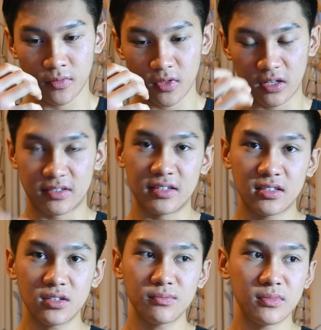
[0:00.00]
the
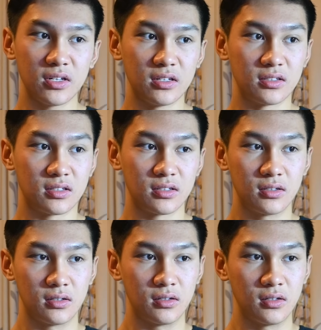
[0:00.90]
system is
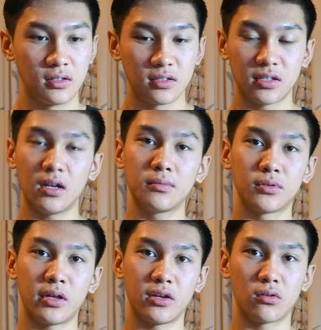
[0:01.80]
set up so
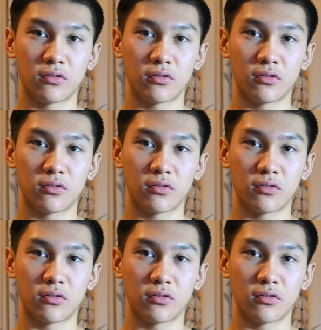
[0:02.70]
that you